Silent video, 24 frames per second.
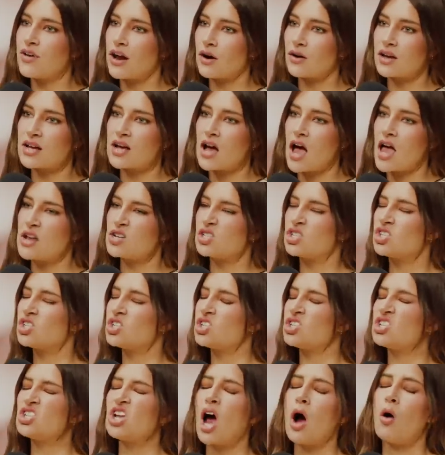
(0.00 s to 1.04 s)
very, and
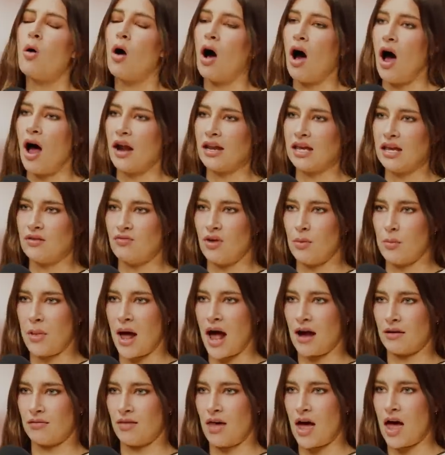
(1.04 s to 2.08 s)
so hot even back